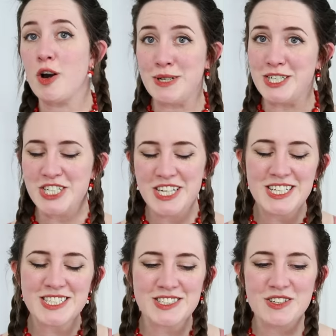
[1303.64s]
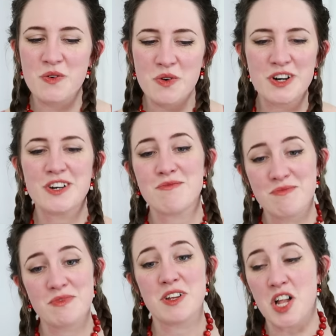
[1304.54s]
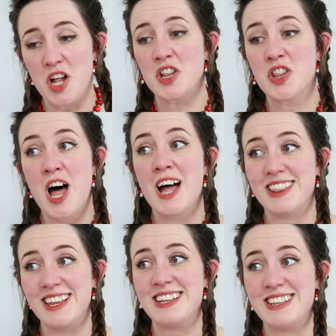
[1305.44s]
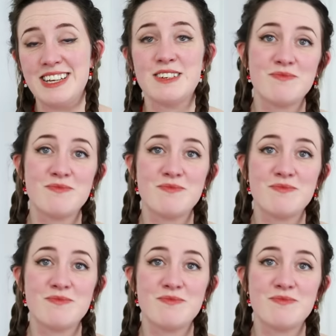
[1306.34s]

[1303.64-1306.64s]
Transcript: R P Gs, or a lot lately,